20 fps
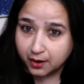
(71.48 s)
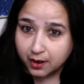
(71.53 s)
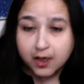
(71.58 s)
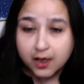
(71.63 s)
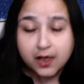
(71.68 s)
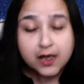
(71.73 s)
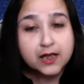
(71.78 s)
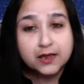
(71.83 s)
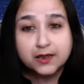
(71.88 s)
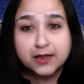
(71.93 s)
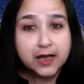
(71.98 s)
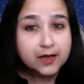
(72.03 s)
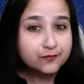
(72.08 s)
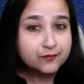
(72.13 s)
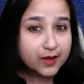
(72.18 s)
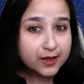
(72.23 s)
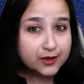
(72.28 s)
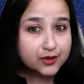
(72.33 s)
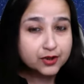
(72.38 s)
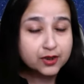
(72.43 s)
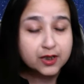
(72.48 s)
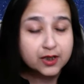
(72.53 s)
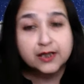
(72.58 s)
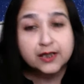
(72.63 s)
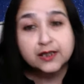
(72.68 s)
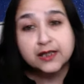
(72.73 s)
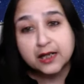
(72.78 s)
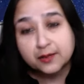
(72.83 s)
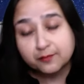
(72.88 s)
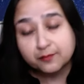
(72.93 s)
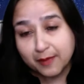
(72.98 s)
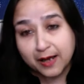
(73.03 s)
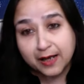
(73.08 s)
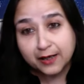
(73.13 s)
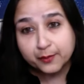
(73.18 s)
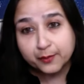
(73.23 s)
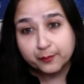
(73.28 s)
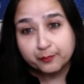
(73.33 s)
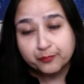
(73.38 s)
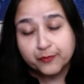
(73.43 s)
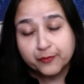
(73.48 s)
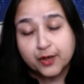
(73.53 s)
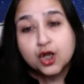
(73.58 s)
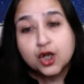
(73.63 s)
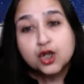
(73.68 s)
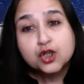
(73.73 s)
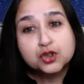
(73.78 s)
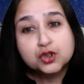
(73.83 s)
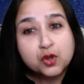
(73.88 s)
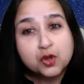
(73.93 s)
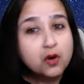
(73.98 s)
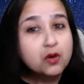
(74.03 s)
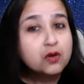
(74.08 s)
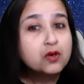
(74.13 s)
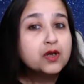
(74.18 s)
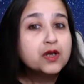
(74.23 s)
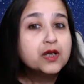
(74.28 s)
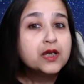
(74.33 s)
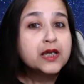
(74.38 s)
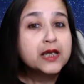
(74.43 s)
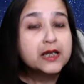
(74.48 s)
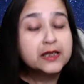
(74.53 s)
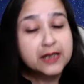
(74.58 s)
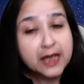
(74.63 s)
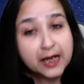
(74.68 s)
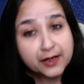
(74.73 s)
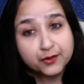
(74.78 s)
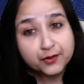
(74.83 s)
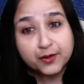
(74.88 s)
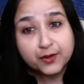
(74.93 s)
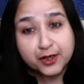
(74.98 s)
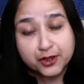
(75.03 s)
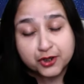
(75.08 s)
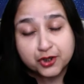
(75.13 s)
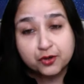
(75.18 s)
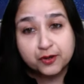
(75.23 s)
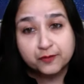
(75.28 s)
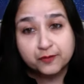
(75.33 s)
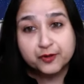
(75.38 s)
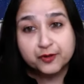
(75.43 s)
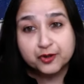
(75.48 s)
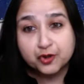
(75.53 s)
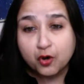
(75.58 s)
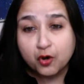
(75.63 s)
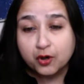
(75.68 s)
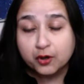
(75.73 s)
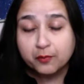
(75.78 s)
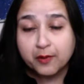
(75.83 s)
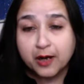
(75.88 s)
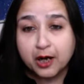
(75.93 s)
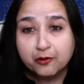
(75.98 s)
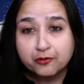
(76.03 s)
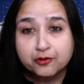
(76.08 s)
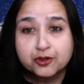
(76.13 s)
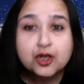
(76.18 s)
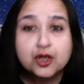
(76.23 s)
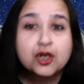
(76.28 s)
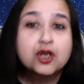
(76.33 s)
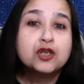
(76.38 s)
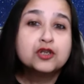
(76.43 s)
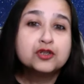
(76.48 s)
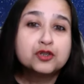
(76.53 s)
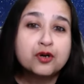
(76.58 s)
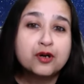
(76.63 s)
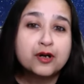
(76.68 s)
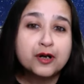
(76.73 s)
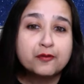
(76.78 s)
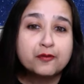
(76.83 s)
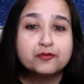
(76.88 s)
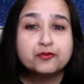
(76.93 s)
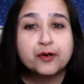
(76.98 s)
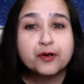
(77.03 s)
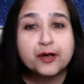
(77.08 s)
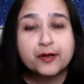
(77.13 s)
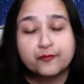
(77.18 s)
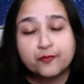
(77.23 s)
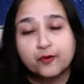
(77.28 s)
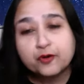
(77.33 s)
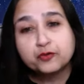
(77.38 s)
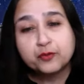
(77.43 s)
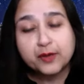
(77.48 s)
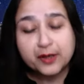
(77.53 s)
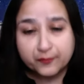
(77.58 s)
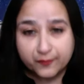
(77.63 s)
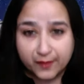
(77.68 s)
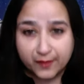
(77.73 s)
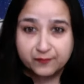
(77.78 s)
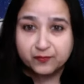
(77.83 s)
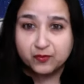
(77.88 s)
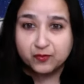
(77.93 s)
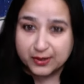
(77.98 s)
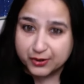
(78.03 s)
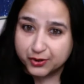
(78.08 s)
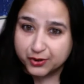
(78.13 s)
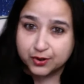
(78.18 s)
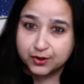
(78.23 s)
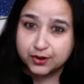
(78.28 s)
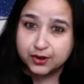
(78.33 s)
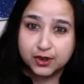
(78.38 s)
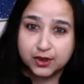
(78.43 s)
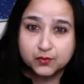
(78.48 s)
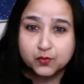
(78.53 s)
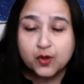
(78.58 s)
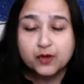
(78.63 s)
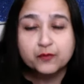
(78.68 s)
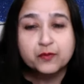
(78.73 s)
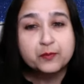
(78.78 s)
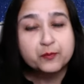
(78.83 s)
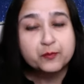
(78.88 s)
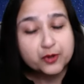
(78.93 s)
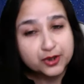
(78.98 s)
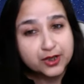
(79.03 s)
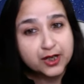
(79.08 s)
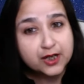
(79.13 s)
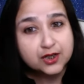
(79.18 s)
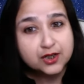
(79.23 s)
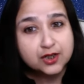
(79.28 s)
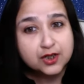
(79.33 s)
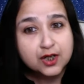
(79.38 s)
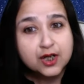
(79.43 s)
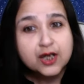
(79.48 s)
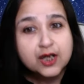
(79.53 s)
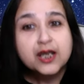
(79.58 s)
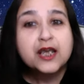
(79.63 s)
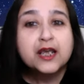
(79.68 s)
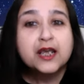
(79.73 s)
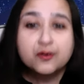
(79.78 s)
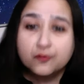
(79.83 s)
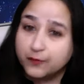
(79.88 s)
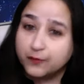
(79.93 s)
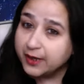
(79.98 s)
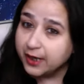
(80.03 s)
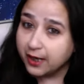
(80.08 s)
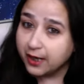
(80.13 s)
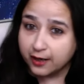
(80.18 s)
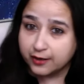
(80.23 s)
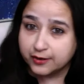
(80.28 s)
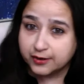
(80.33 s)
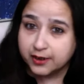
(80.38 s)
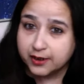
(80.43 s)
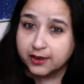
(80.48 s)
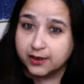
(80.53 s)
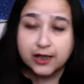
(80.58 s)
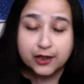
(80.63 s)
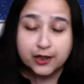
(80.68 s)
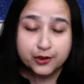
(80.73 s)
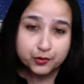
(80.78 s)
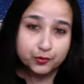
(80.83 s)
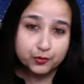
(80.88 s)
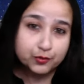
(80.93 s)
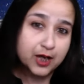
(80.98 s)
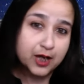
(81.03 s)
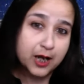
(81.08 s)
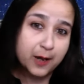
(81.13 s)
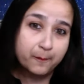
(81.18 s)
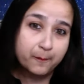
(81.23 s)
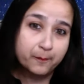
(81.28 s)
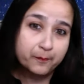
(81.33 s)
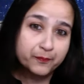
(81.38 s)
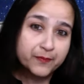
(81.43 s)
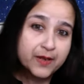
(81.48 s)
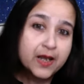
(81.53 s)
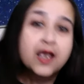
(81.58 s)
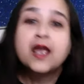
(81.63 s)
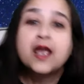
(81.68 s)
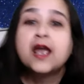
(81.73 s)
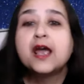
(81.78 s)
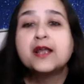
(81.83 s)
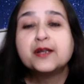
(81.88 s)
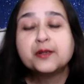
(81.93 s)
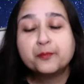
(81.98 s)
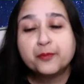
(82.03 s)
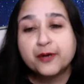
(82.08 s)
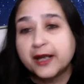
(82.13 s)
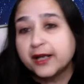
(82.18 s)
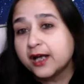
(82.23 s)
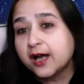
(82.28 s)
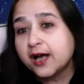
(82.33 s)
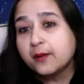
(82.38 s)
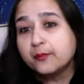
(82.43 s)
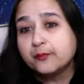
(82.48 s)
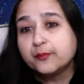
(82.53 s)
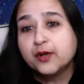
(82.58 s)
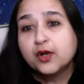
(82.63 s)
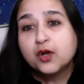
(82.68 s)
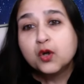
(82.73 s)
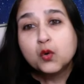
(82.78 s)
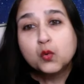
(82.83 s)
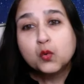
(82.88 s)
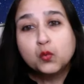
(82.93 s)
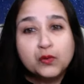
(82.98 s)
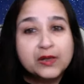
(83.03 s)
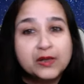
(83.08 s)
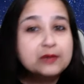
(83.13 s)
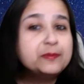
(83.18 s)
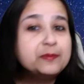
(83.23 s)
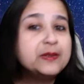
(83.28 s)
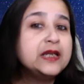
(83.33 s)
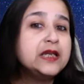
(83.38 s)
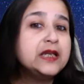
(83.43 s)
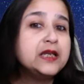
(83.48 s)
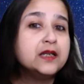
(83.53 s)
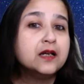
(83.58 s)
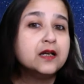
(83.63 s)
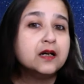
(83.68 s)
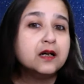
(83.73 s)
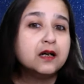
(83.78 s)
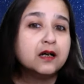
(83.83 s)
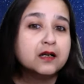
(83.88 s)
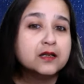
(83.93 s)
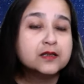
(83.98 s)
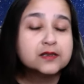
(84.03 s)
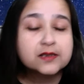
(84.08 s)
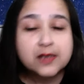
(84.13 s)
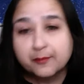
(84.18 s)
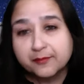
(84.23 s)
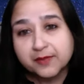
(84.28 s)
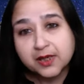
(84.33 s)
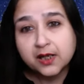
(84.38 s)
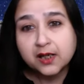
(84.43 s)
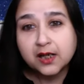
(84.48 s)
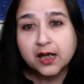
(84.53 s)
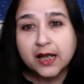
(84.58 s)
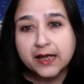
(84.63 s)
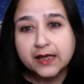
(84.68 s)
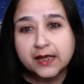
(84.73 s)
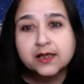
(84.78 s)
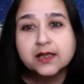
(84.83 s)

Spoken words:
in that fraction, in that manner. So in that ratio, if we talk about, so around 24, 25 questions is what we predict in VRC that should come. And the breakup will be something like,